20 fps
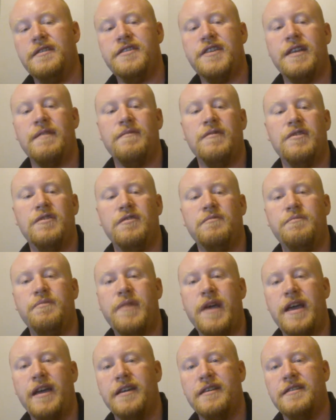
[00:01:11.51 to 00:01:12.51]
same little
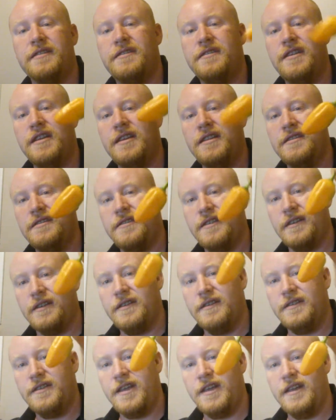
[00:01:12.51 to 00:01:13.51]
packet of seeds that
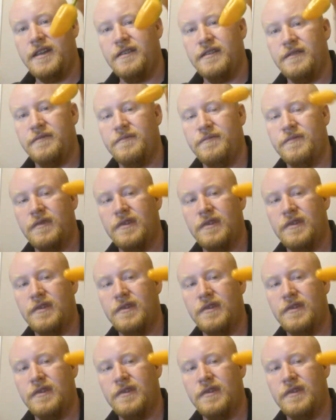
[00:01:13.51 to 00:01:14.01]
contain